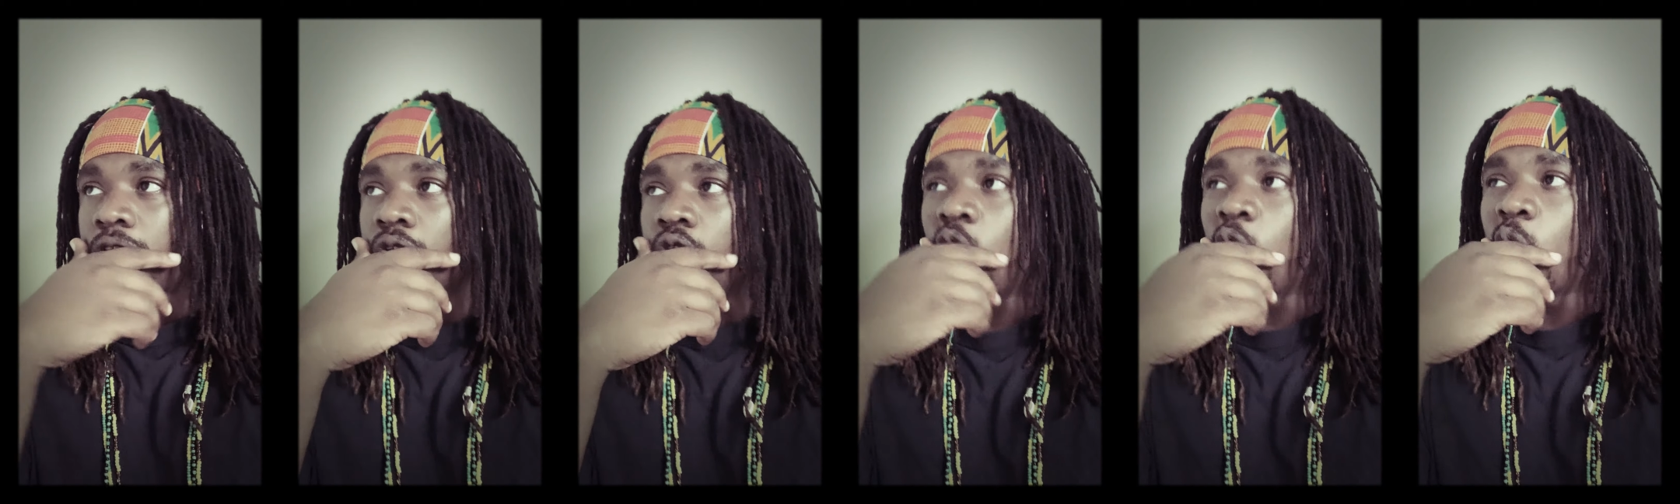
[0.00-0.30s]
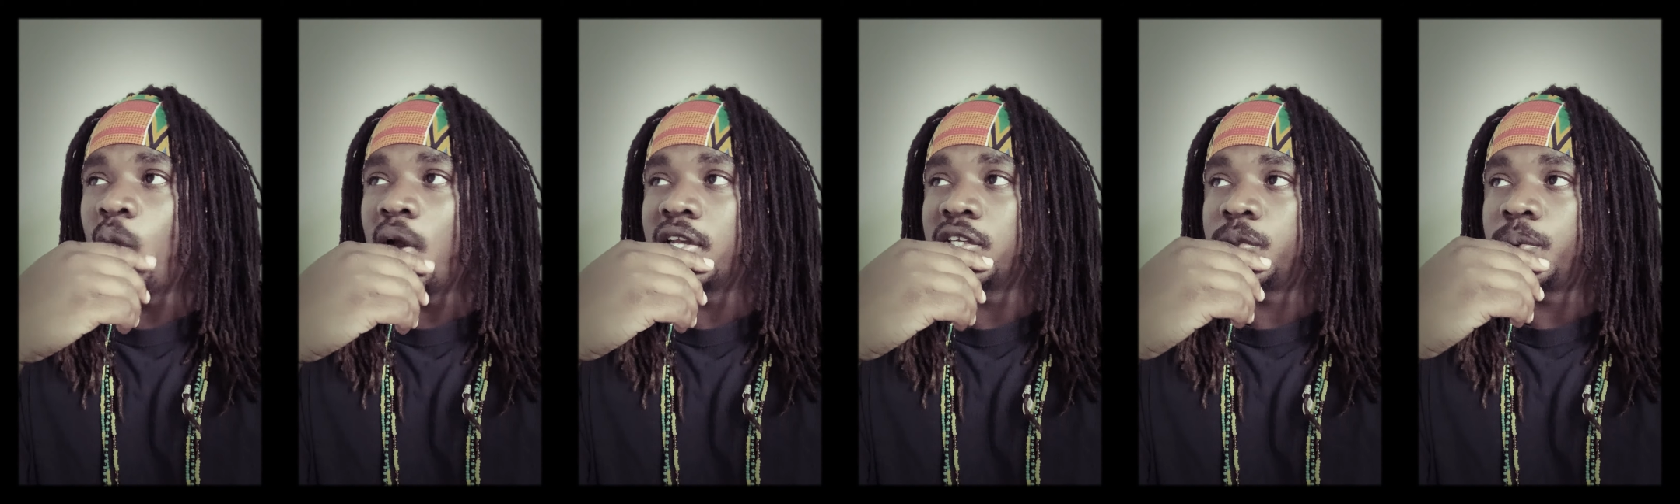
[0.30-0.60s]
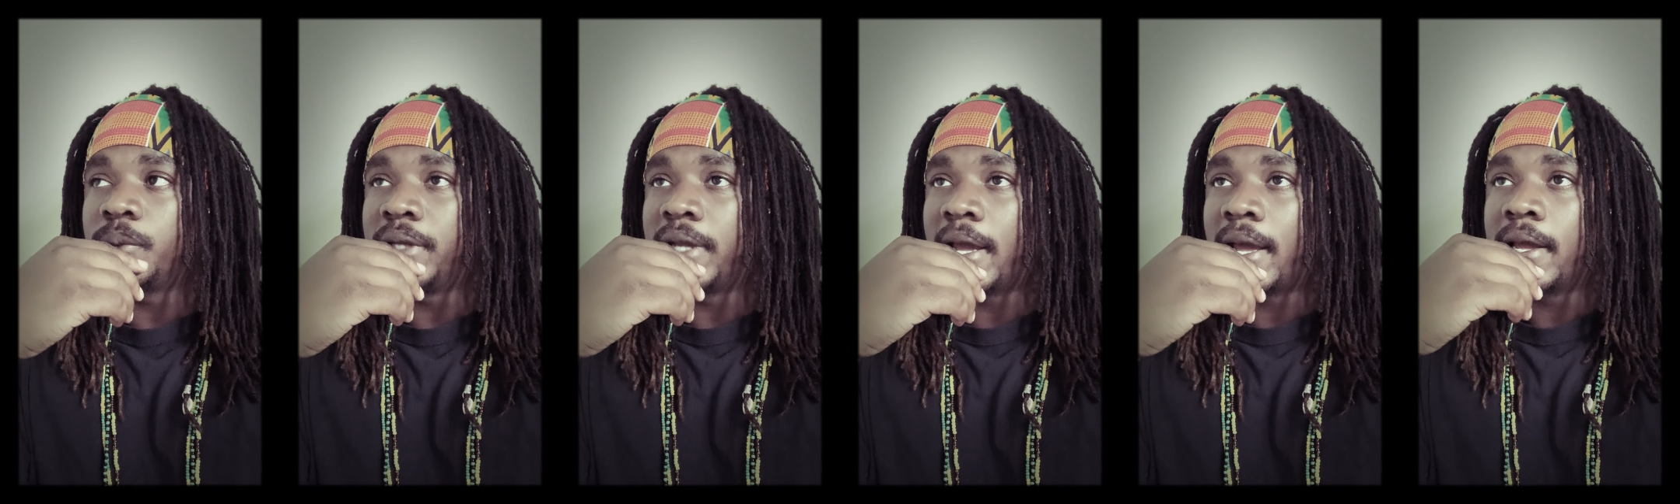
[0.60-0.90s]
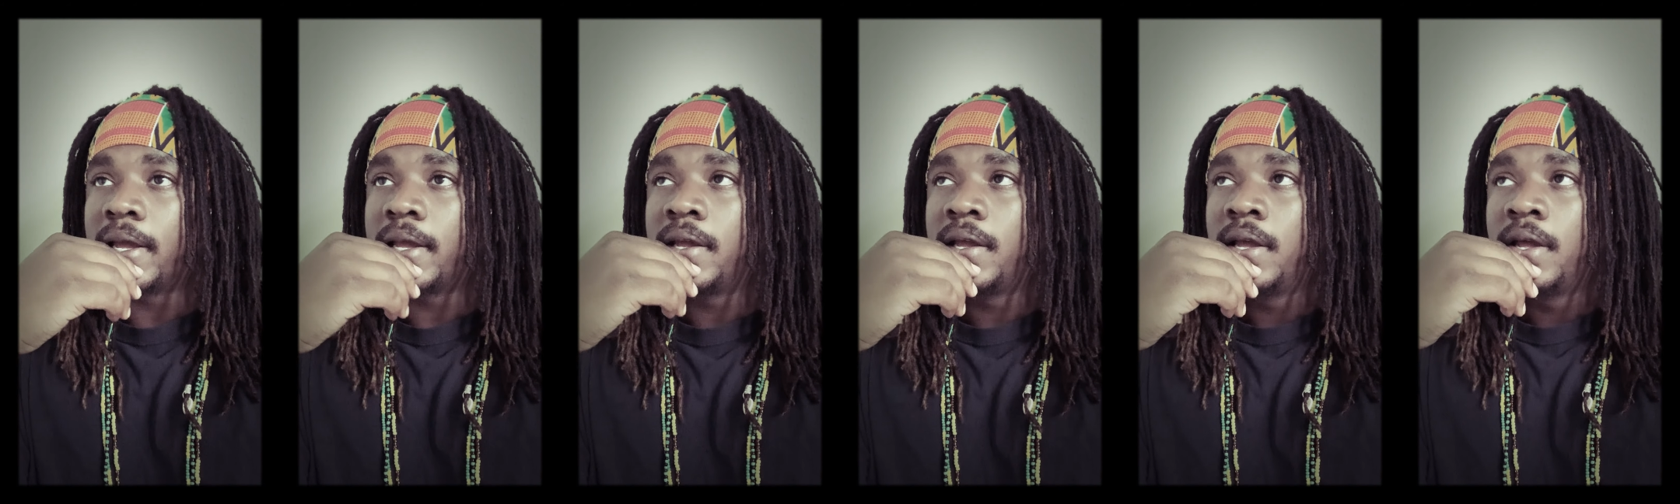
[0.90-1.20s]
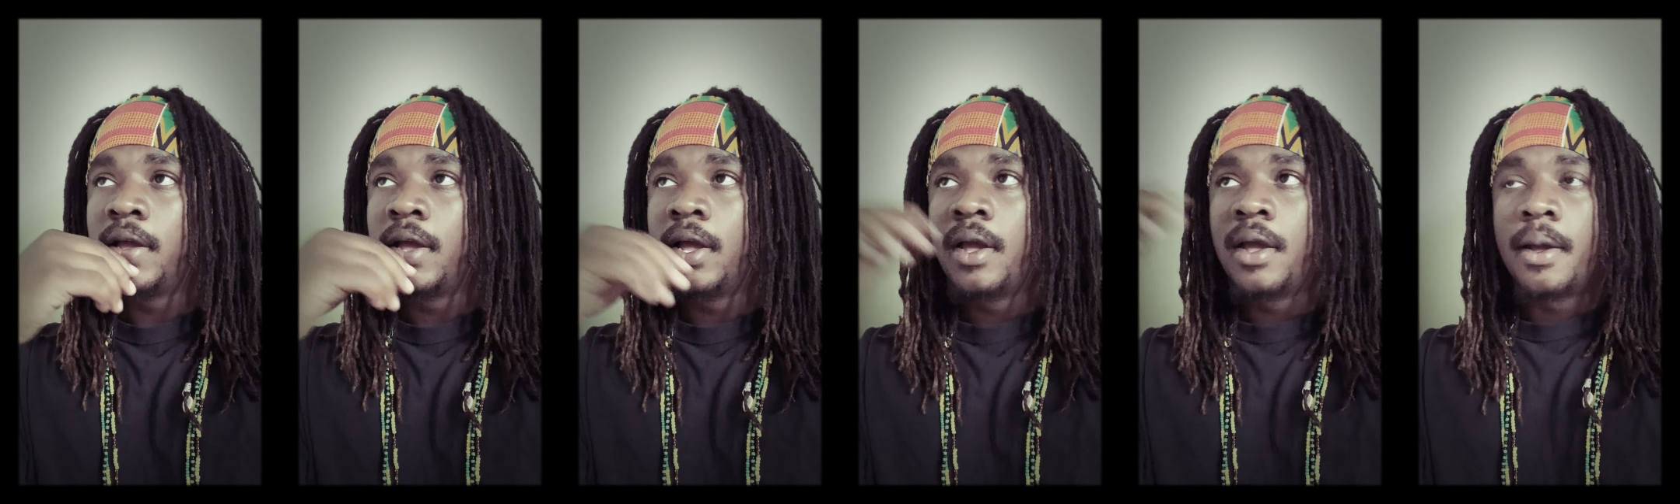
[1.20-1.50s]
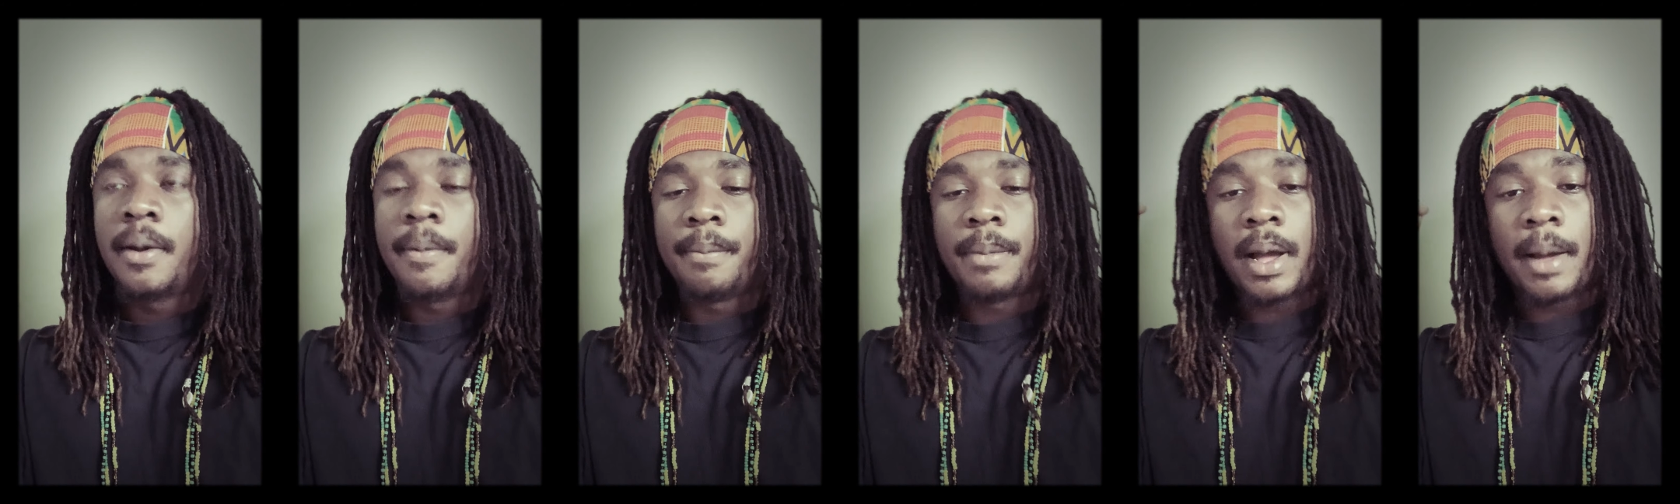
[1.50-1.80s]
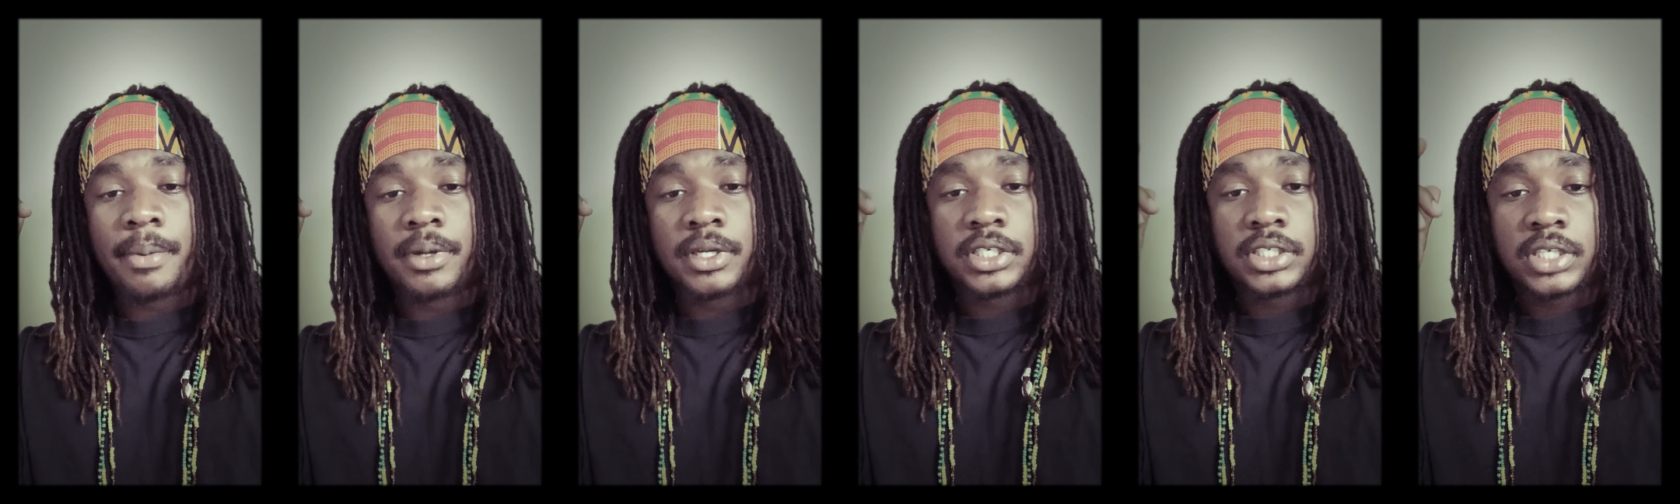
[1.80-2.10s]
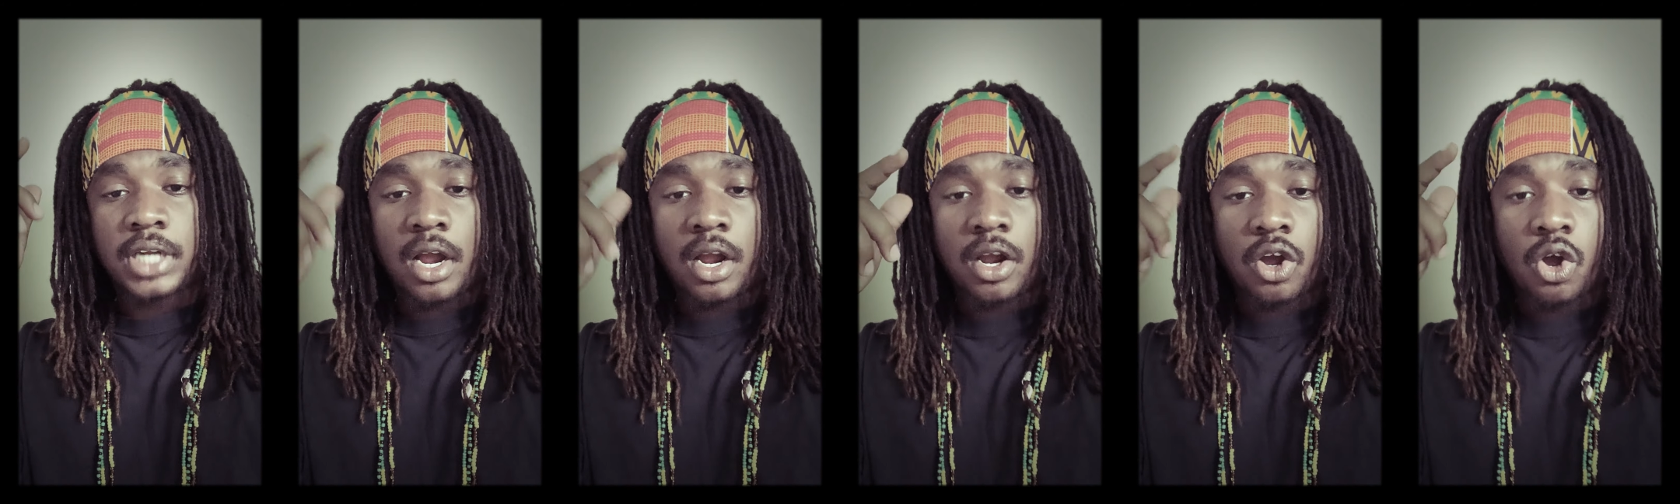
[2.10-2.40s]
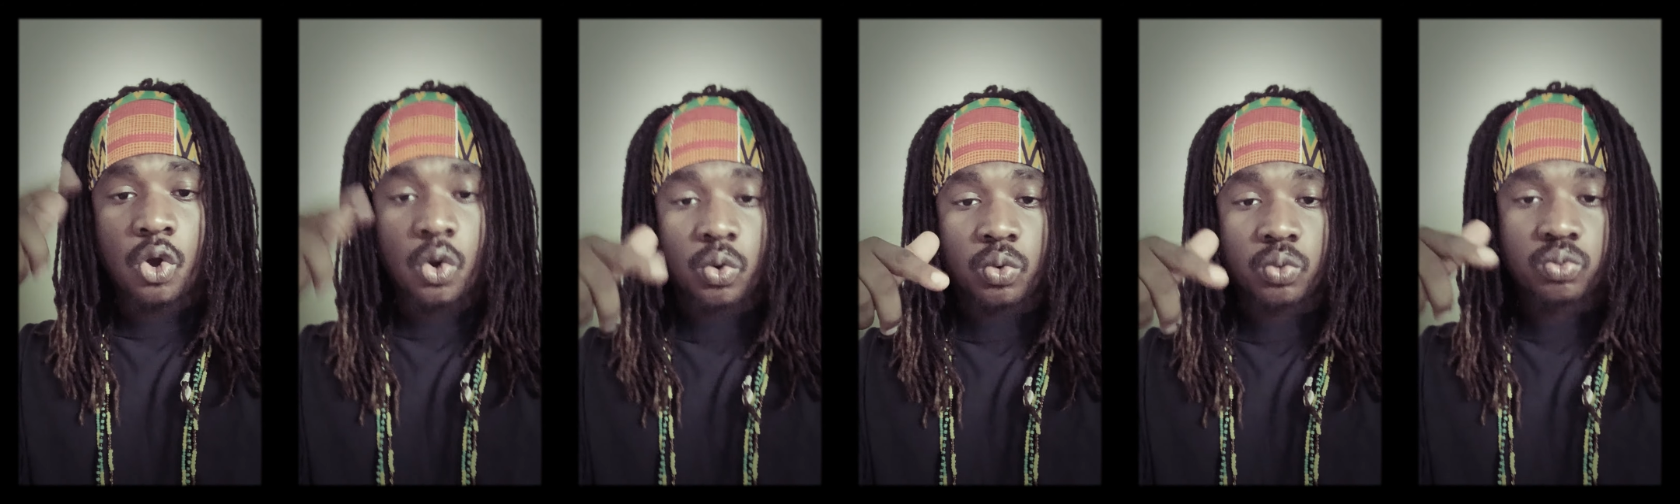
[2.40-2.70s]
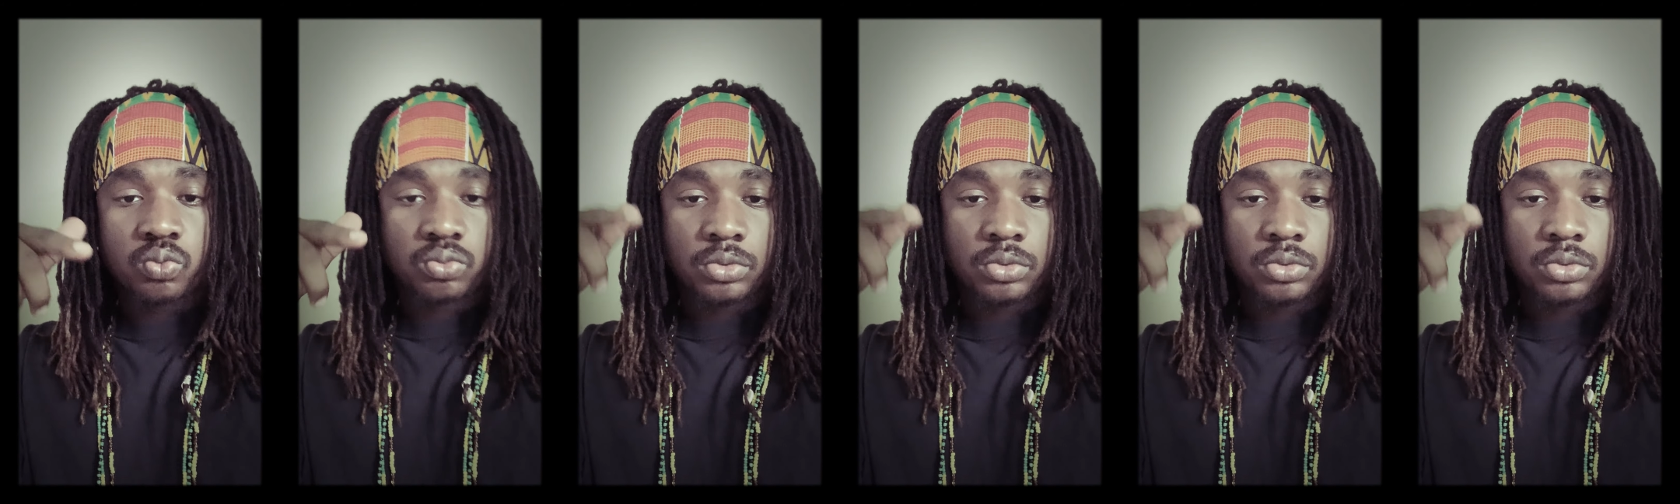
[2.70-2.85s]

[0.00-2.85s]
Who else we got? Baba Shango.